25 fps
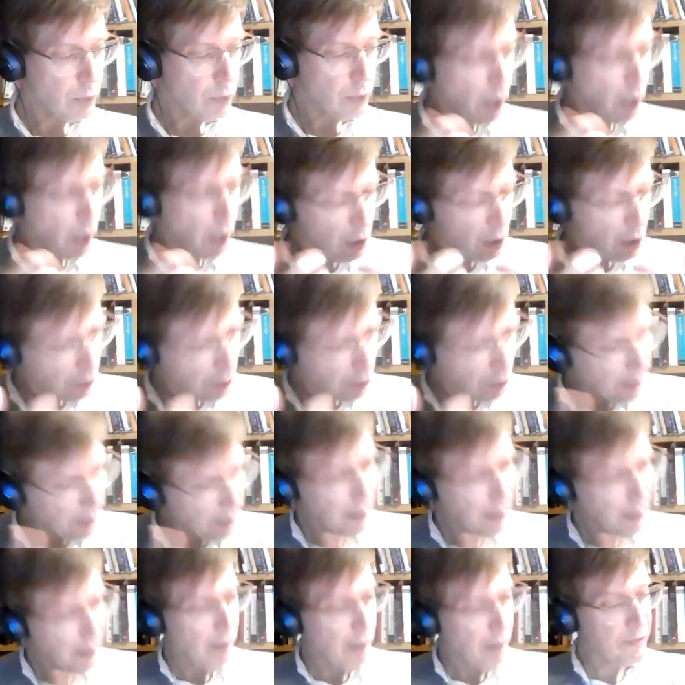concrete
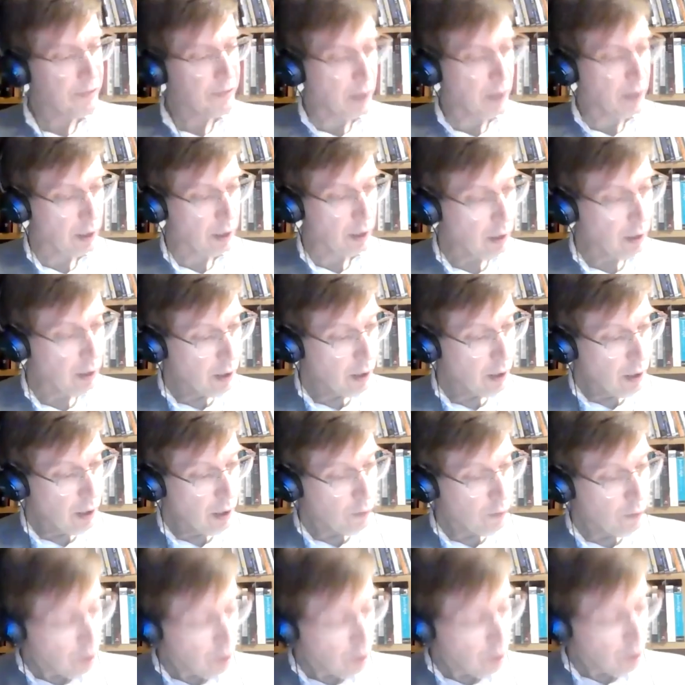enough to
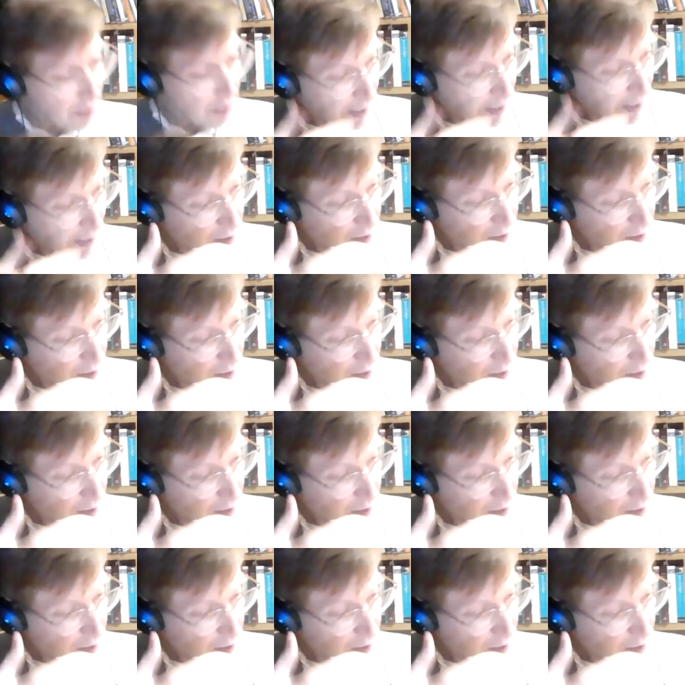relate